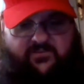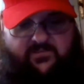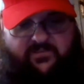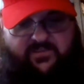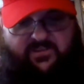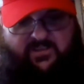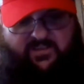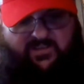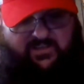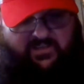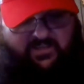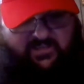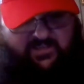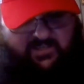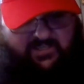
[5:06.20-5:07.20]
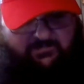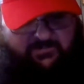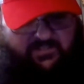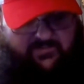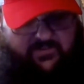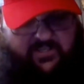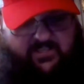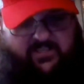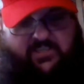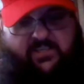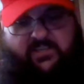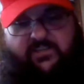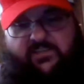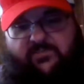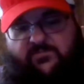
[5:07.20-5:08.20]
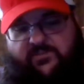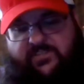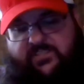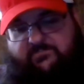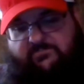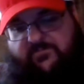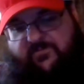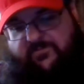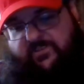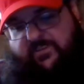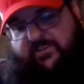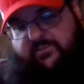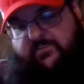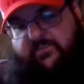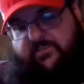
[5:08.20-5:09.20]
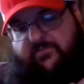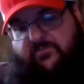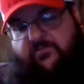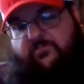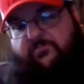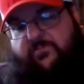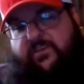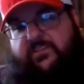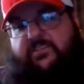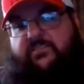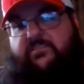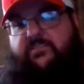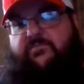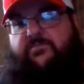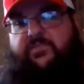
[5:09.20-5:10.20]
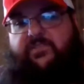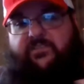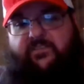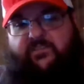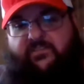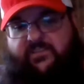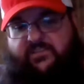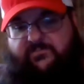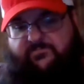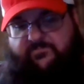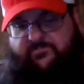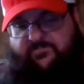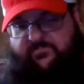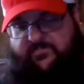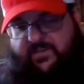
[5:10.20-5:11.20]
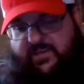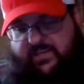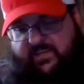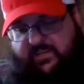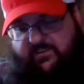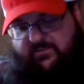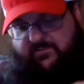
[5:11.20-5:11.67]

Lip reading: here. Specifically, the ones I'm referring to that are cream bait stuff in this pack